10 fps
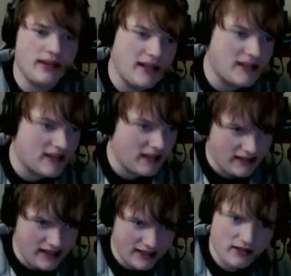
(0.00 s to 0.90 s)
encased in
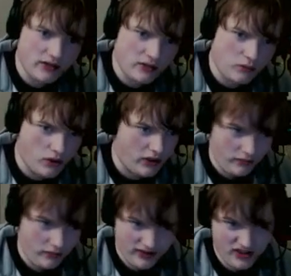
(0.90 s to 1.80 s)
glass hung on the
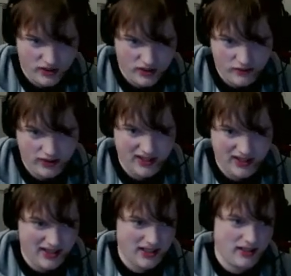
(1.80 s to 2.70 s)
wall. It was the train routes
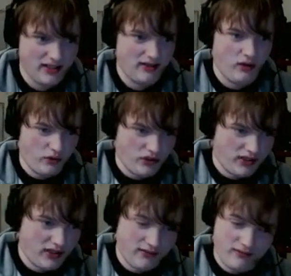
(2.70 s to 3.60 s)
connected to the old
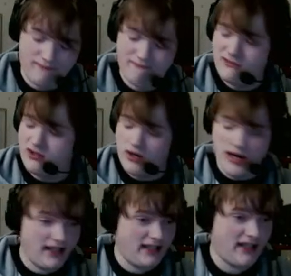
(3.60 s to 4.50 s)

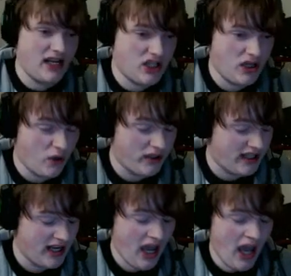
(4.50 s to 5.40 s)
train station.
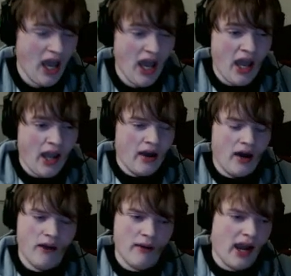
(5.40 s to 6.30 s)

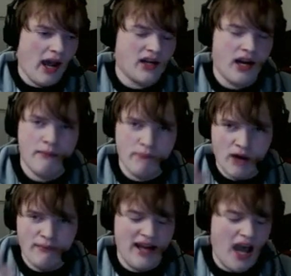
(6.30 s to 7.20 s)
Oh my god, I tried to
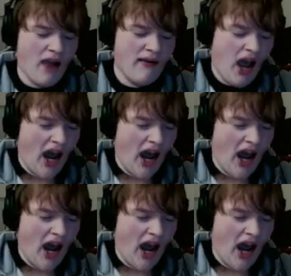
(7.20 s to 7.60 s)
burp it out. I'm